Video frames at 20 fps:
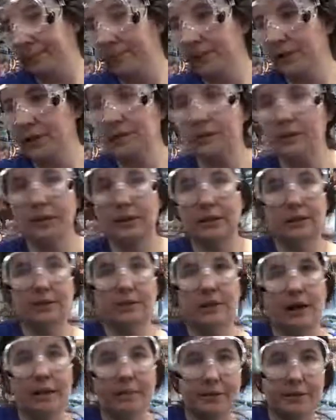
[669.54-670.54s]
so this is what
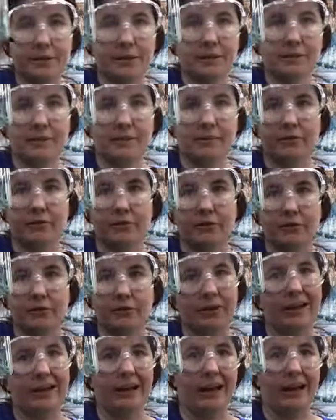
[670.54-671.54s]
happens. This is after like an
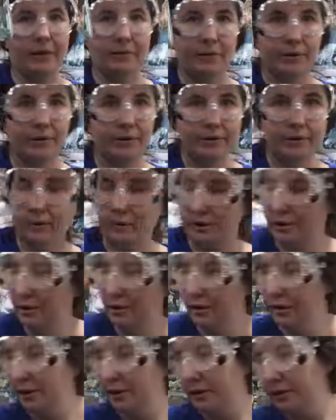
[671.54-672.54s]
hour,
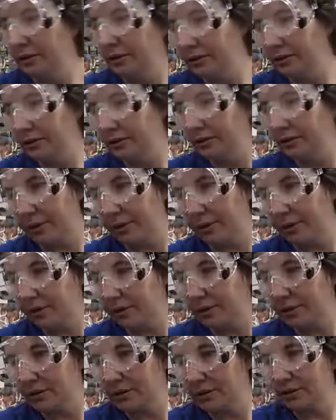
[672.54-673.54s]
2 hours.